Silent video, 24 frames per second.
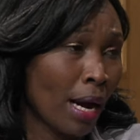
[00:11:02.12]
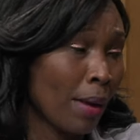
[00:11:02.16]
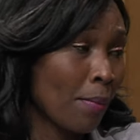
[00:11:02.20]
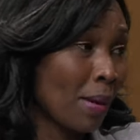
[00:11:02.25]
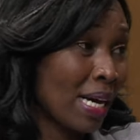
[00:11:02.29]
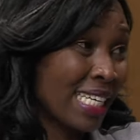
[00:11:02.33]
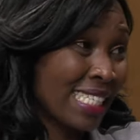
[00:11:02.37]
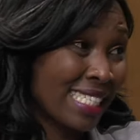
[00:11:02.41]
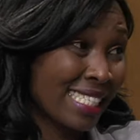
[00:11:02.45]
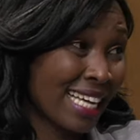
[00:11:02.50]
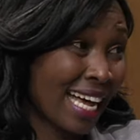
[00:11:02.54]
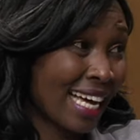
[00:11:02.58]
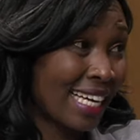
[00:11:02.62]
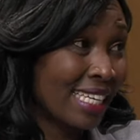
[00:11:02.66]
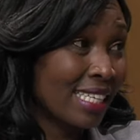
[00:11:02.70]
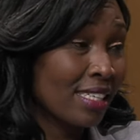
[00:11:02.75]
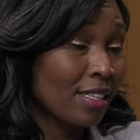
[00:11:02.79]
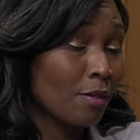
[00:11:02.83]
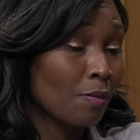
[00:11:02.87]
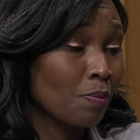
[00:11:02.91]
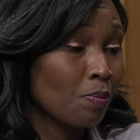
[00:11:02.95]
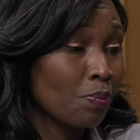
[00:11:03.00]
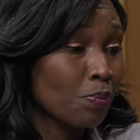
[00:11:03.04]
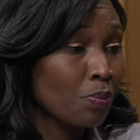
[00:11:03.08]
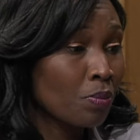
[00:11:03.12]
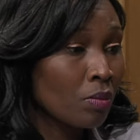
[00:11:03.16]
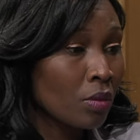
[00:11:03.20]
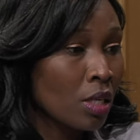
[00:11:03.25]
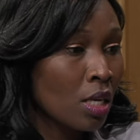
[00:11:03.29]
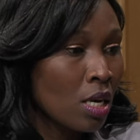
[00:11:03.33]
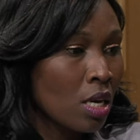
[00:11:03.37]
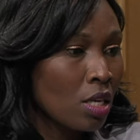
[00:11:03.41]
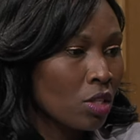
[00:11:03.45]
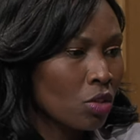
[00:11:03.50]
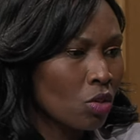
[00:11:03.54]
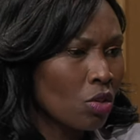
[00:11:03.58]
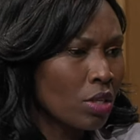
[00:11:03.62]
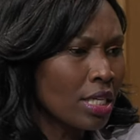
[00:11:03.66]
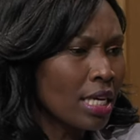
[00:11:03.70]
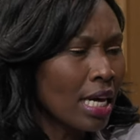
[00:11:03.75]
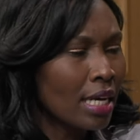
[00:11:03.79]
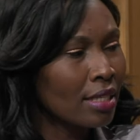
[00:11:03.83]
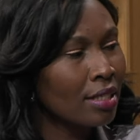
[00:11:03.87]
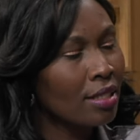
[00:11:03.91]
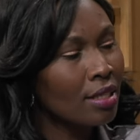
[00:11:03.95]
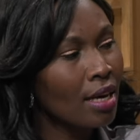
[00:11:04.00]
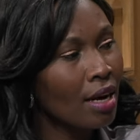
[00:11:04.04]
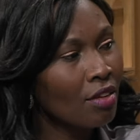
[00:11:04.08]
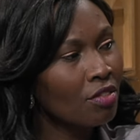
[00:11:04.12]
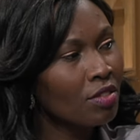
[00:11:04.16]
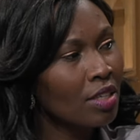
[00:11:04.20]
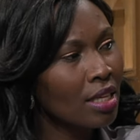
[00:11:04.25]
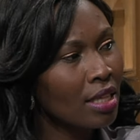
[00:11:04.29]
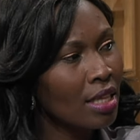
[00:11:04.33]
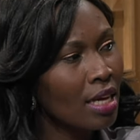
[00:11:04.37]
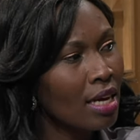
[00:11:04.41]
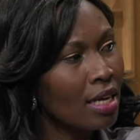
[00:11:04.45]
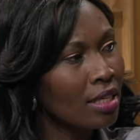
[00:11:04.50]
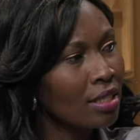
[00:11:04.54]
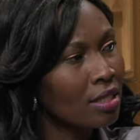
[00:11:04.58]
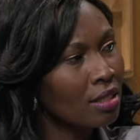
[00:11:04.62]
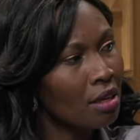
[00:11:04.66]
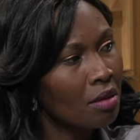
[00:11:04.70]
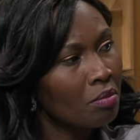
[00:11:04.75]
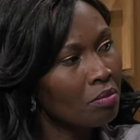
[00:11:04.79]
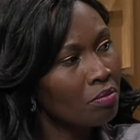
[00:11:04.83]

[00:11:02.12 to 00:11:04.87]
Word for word: my side. Mm -hmm. So yes, after that, is uh, this